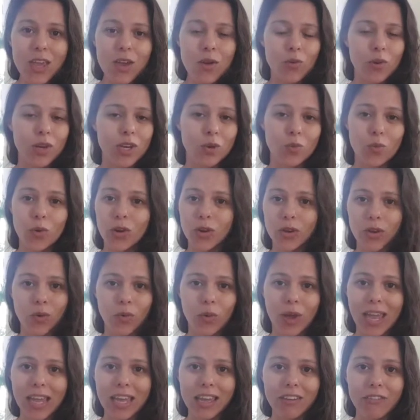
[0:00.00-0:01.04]
when you walk
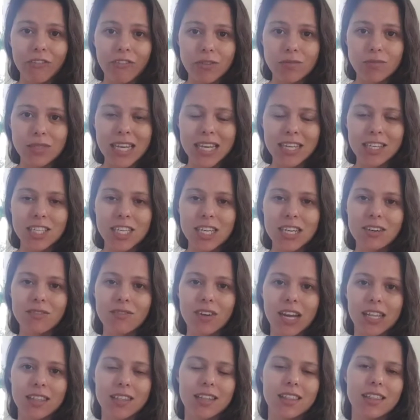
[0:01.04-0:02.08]
away from teaching
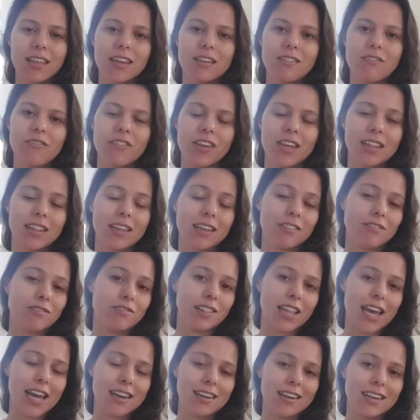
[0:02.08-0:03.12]
rather than feeling
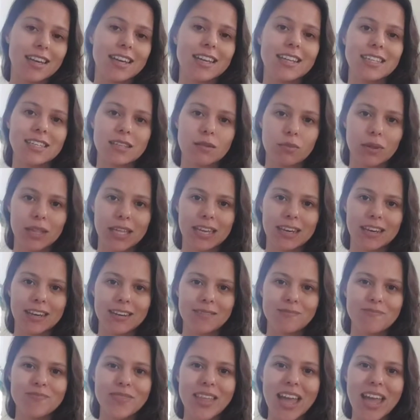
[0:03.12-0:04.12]
flat and depleted.